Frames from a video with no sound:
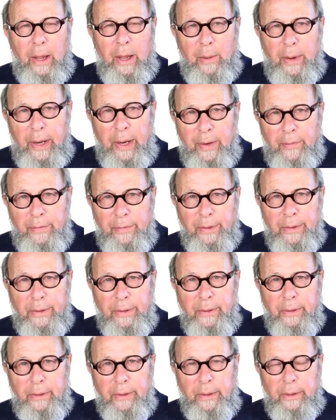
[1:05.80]

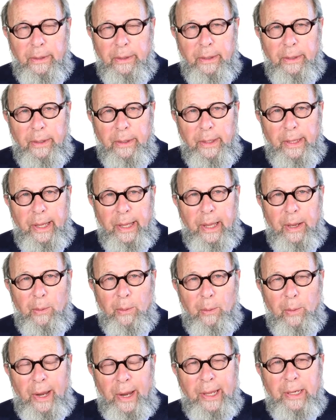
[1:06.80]
However,
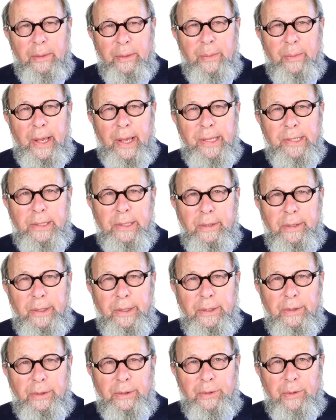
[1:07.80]
randomized
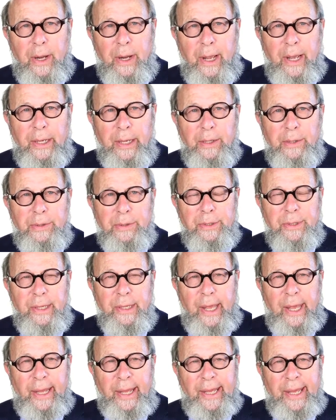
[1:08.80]
clinical trials
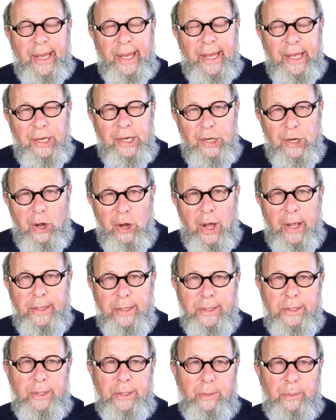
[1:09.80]

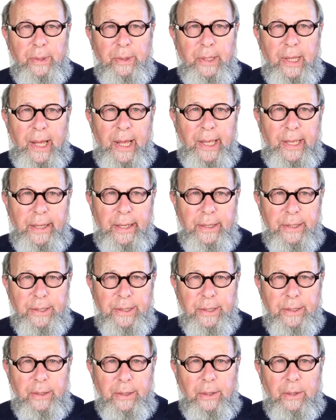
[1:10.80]
cannot supply
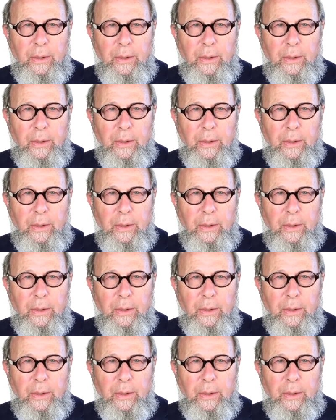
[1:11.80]
us